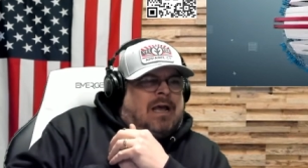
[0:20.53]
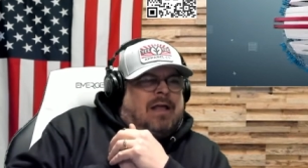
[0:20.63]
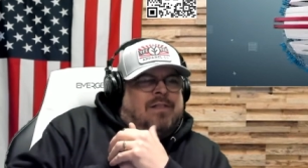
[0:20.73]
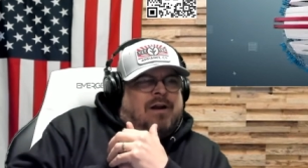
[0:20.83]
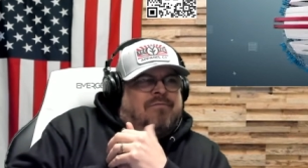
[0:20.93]

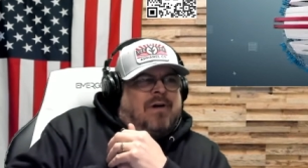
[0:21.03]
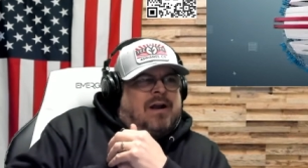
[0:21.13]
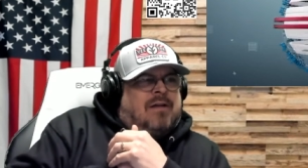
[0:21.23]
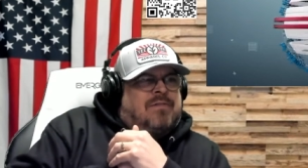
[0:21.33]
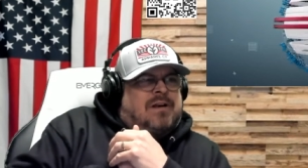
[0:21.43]
And then I
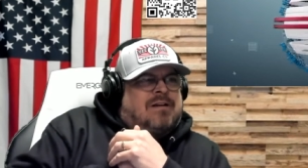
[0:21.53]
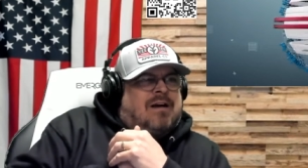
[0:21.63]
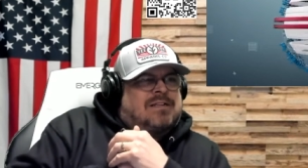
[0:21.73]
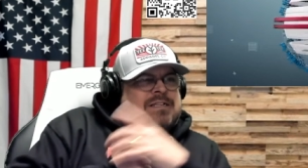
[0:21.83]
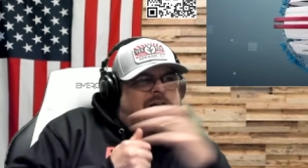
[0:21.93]
find out that
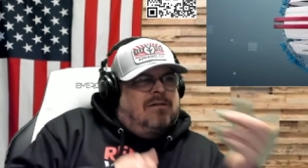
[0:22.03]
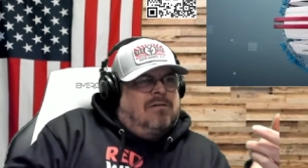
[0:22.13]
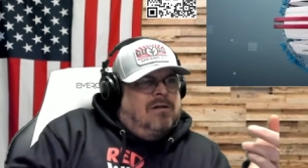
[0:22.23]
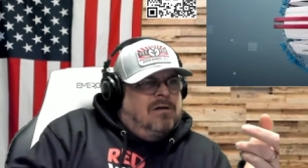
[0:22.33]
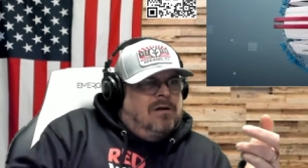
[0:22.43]
Knox
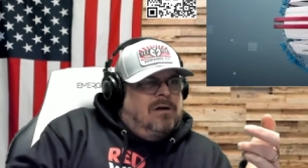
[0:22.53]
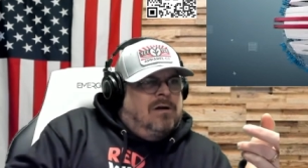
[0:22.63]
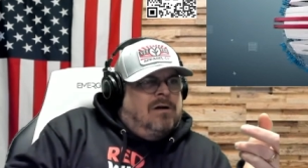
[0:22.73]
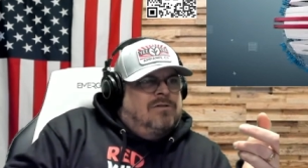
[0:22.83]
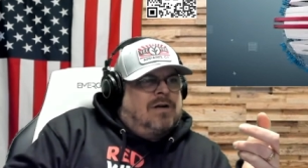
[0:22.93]
Hill
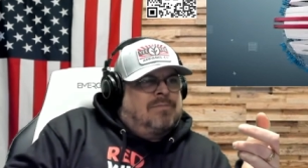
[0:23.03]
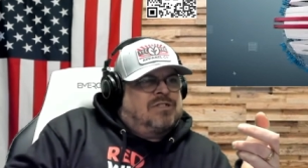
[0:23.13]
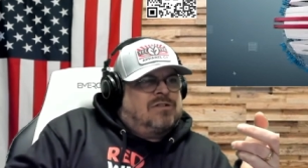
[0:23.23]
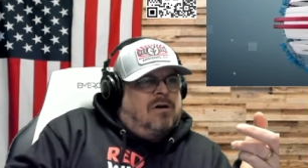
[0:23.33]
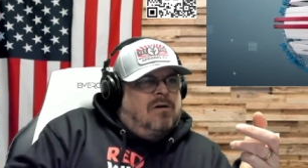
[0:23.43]
drops
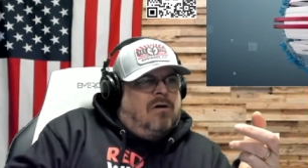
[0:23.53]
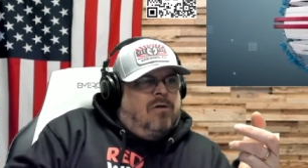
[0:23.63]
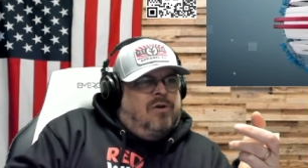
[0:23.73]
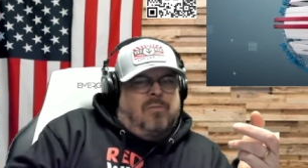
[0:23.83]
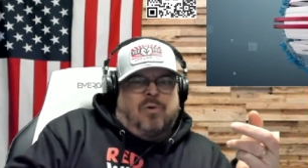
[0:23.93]
a song
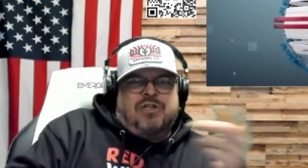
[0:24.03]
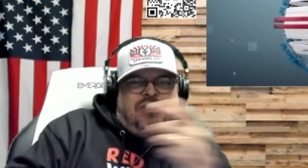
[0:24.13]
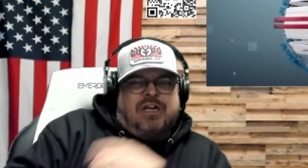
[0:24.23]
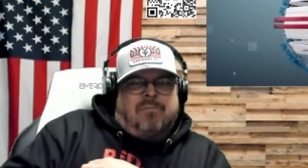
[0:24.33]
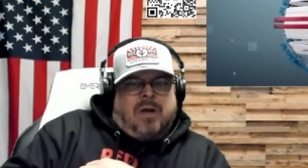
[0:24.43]
called "No More
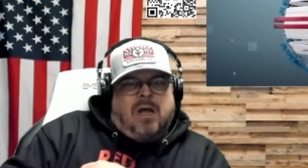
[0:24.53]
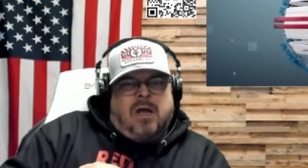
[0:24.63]
Sheep."